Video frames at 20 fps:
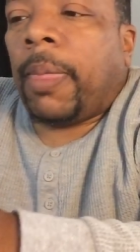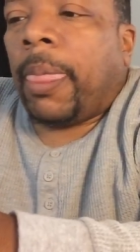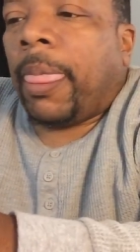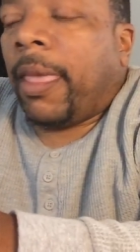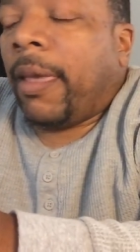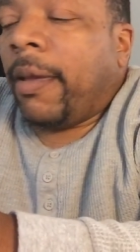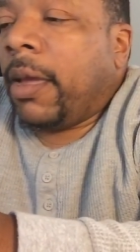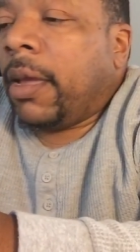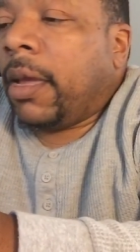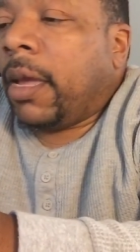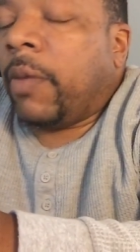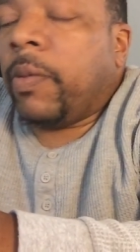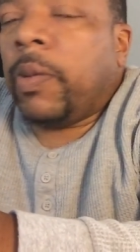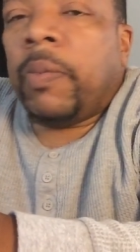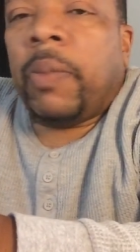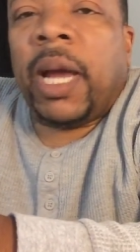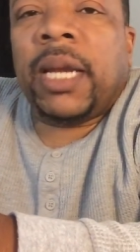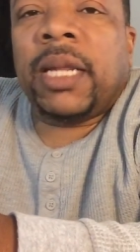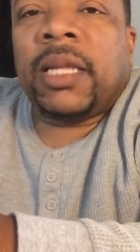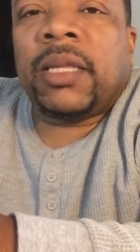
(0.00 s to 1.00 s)
everybody
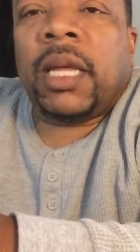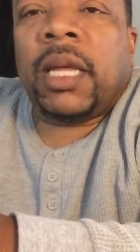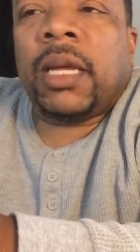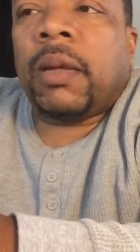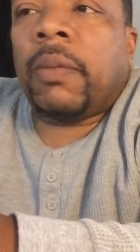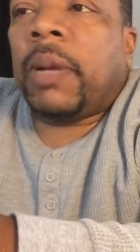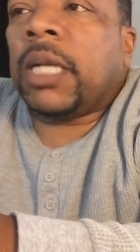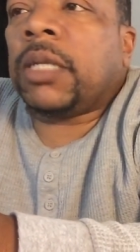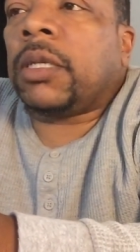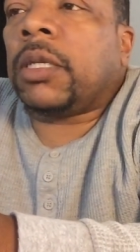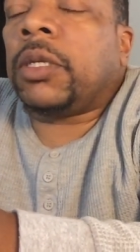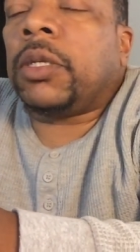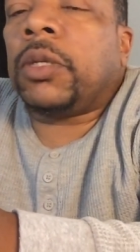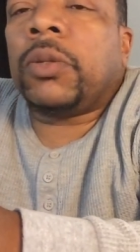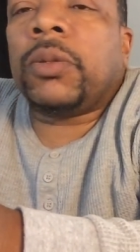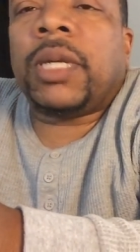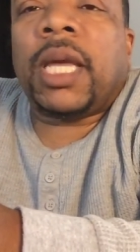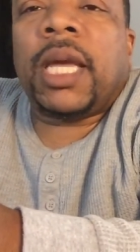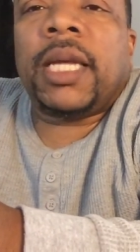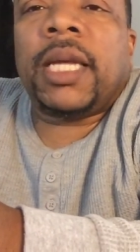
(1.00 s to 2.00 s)
think about the
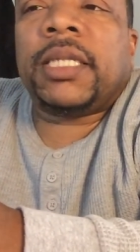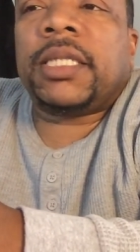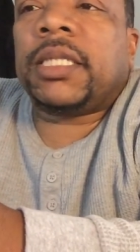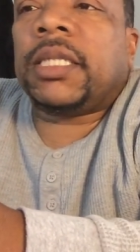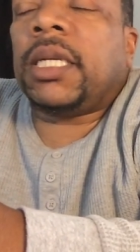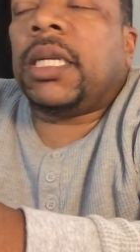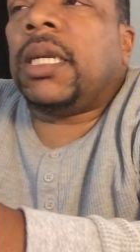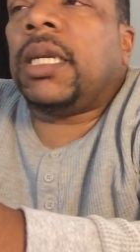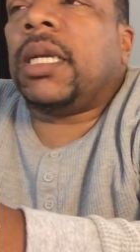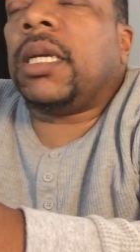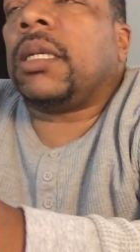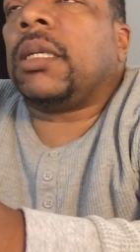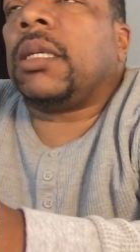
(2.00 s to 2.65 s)
UKC and